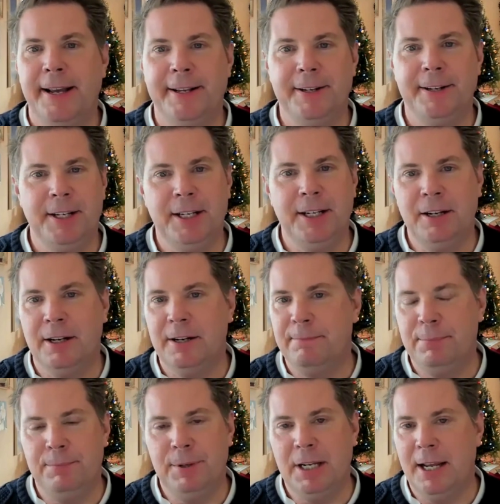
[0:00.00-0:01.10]
And he kind
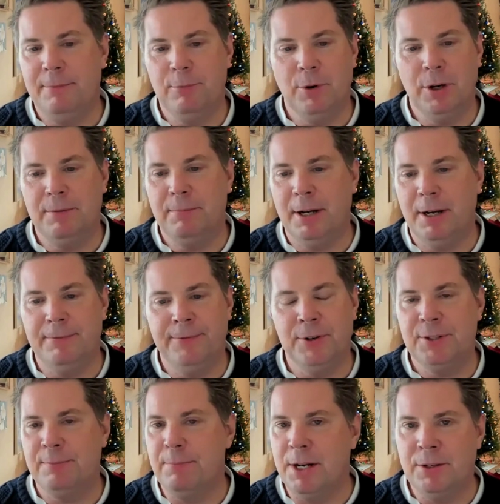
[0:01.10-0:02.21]
of became one of my
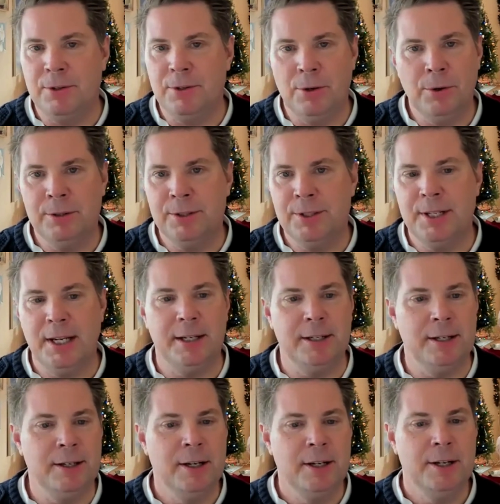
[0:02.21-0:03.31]
first mentors
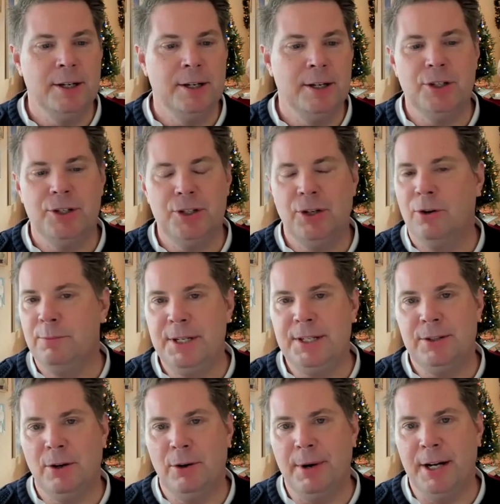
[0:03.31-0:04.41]
and just showed me
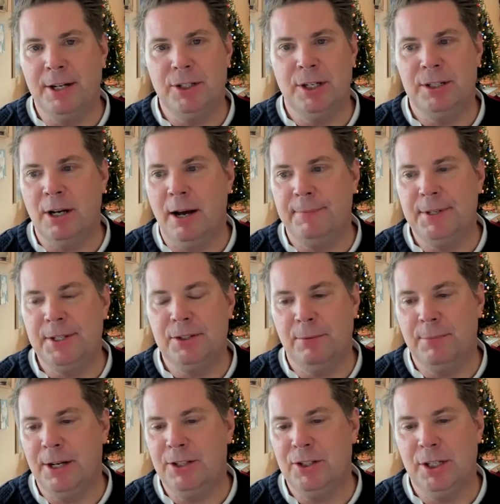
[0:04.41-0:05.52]
so much and taught me so
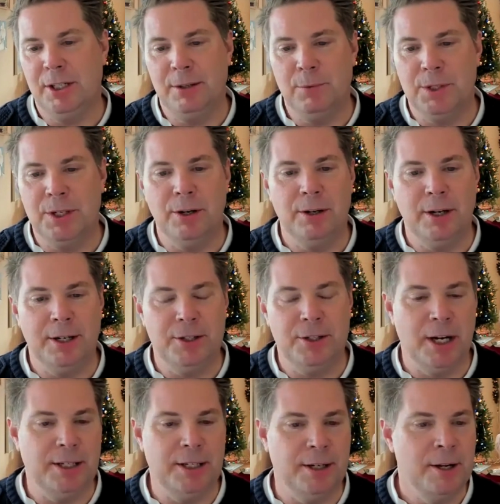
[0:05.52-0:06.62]
much. And in return, I
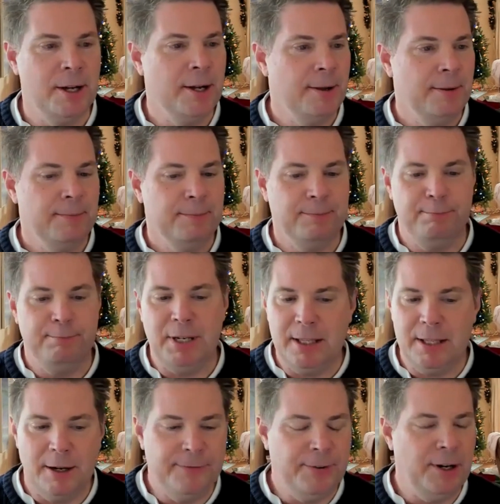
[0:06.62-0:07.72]
tried to be
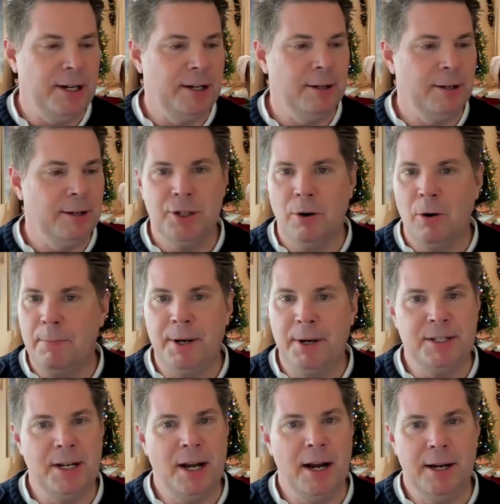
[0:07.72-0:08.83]
there for him, show up
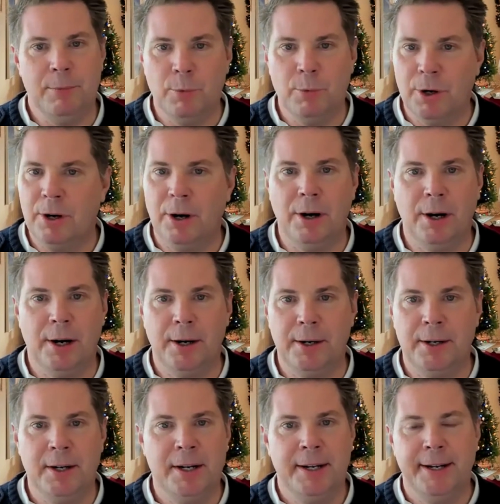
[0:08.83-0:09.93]
on time, work
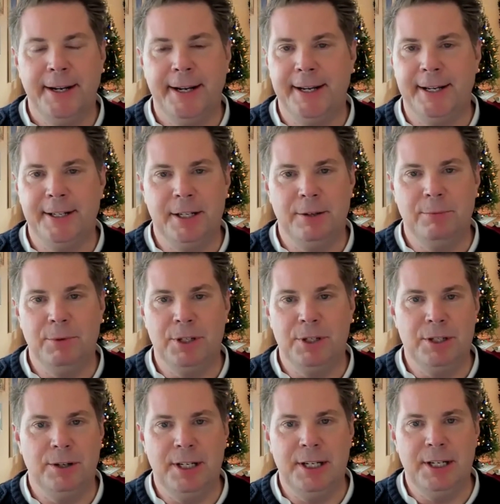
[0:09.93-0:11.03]
hard. And in
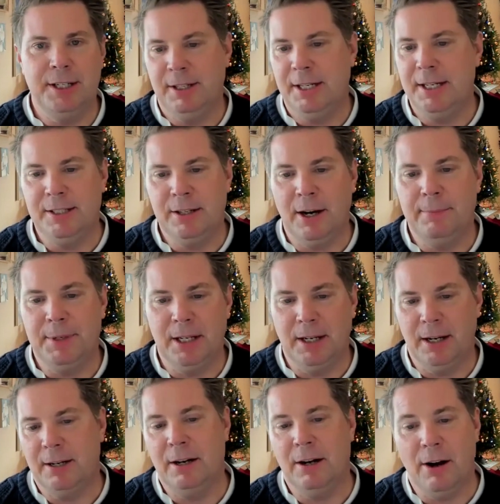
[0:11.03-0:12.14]
return, he taught me
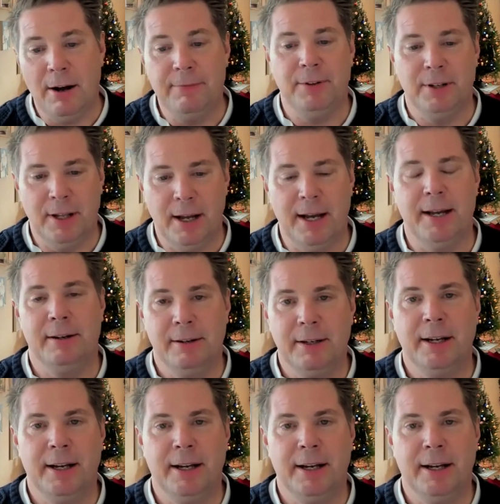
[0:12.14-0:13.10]
an awful lot.